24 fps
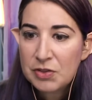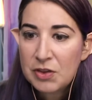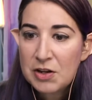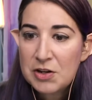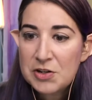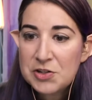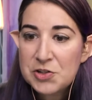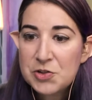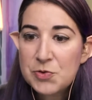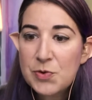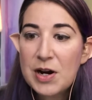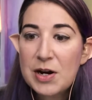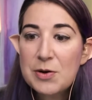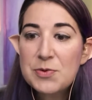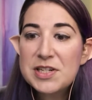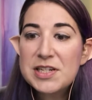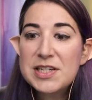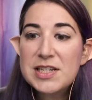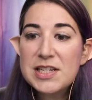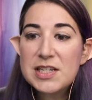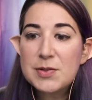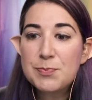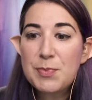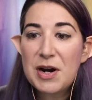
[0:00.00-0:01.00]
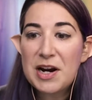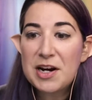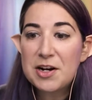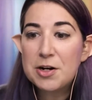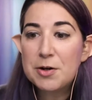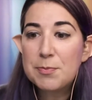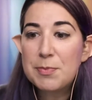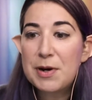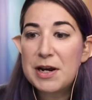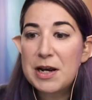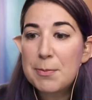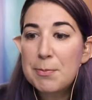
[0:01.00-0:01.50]
So I was
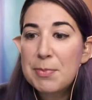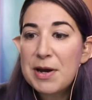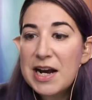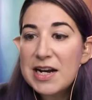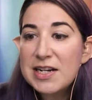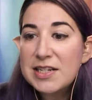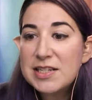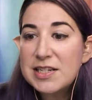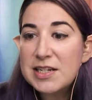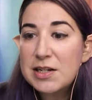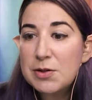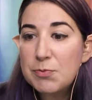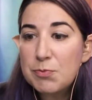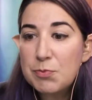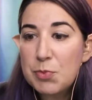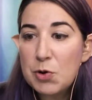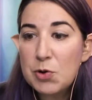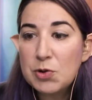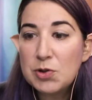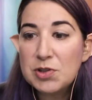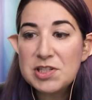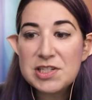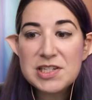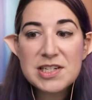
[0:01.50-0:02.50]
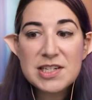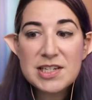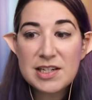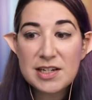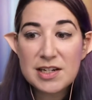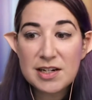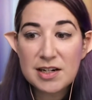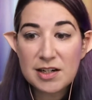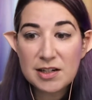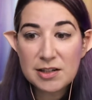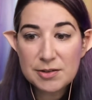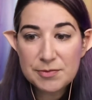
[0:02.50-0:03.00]
inspired by a passing
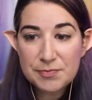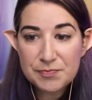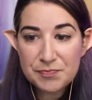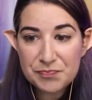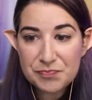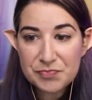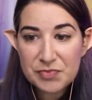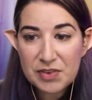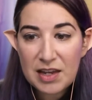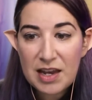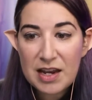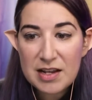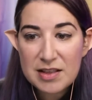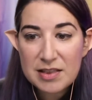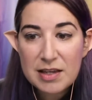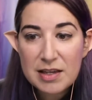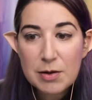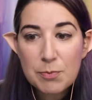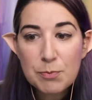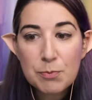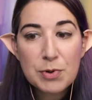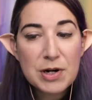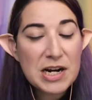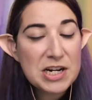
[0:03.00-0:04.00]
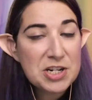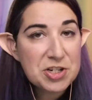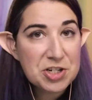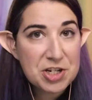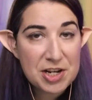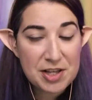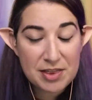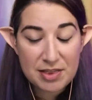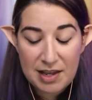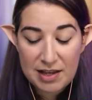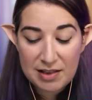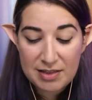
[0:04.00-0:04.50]
poulticer and the
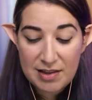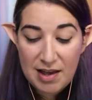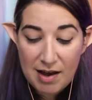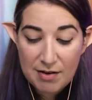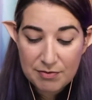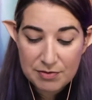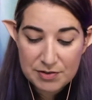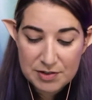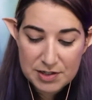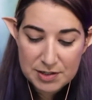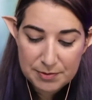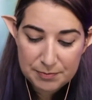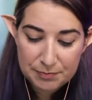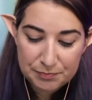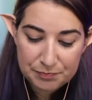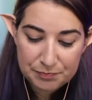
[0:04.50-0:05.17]
impression they left.